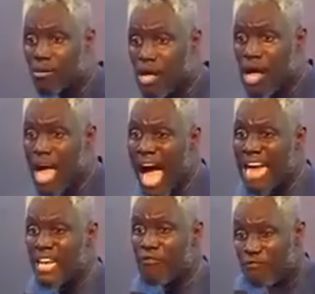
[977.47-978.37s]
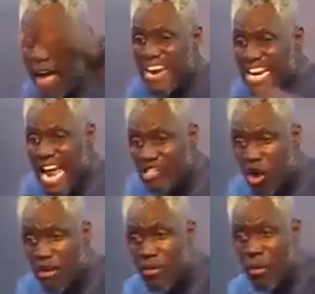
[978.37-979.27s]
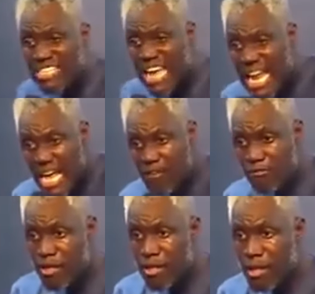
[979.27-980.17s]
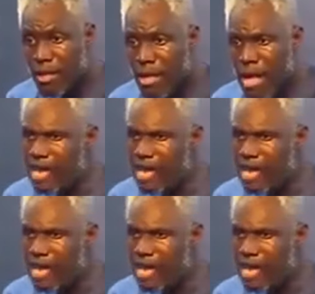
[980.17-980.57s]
and the very nation in which they live